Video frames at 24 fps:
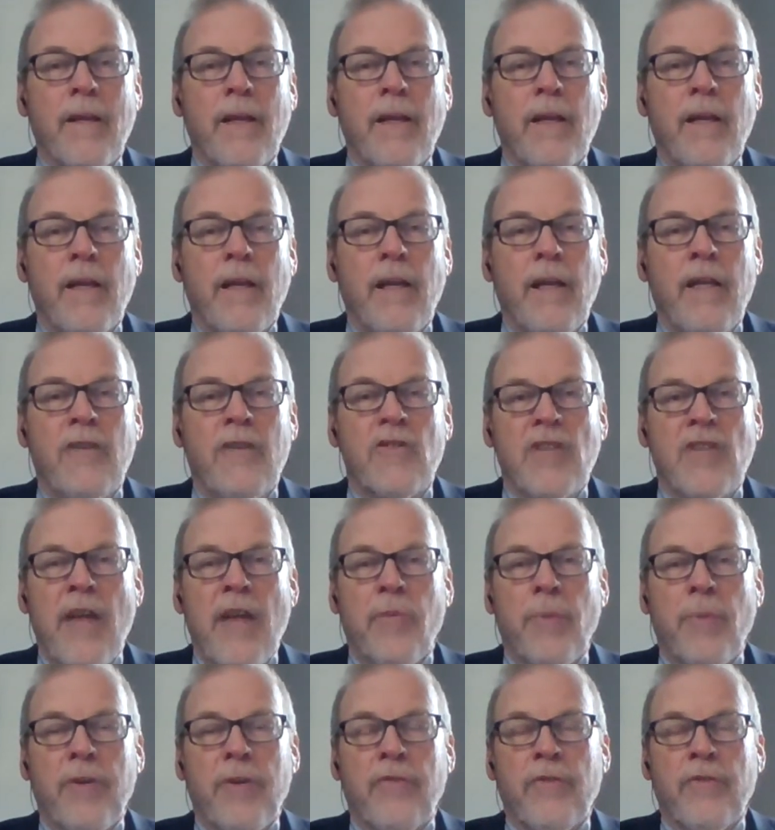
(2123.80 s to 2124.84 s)
In
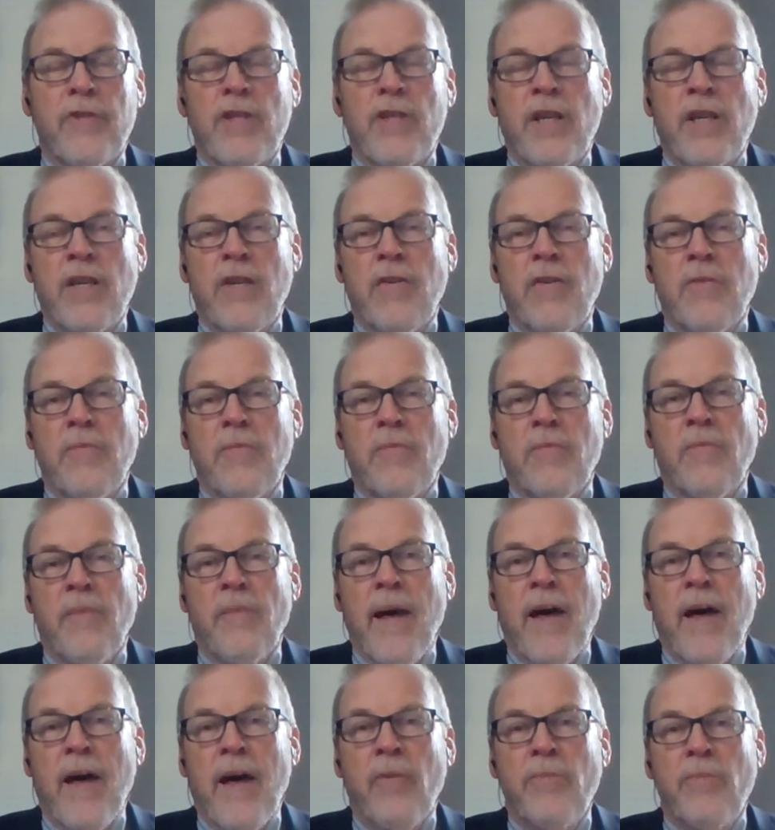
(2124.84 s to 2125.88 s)
Southwest Virginia, my
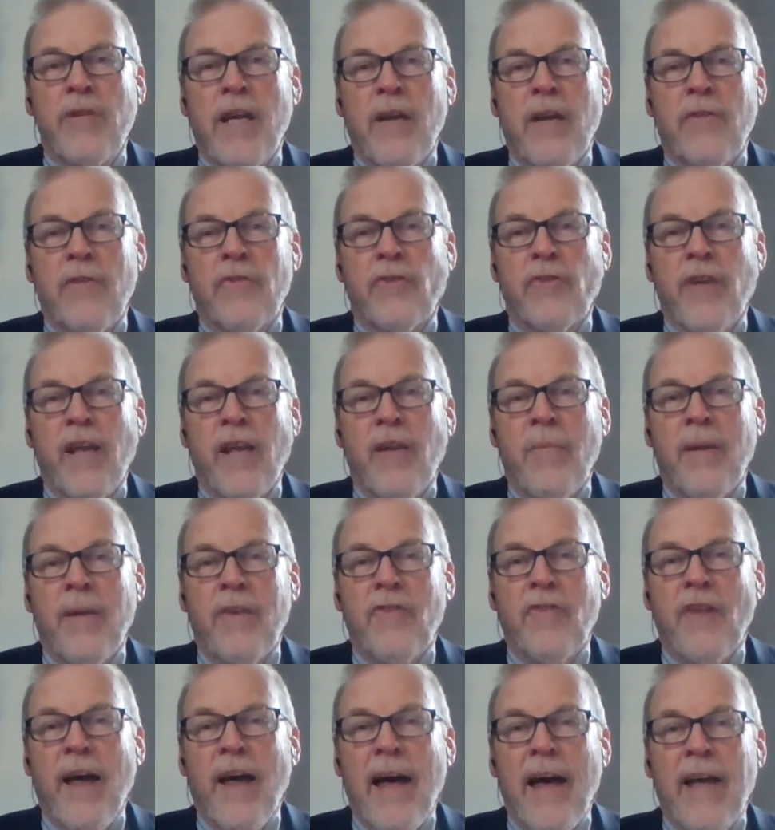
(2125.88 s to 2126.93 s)
hometown of Salem has
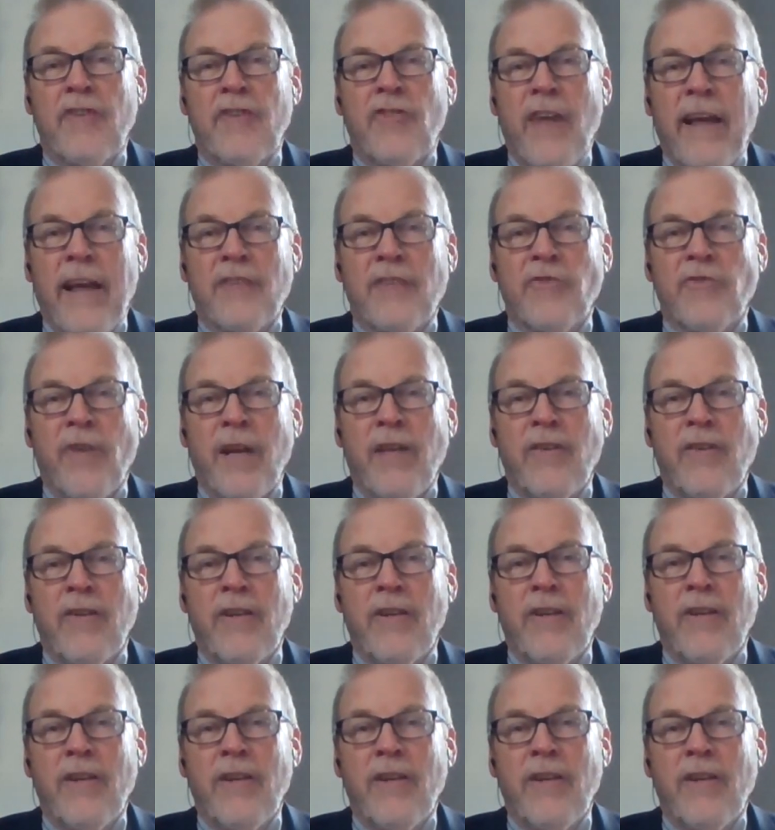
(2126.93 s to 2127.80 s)
the highest tax rate.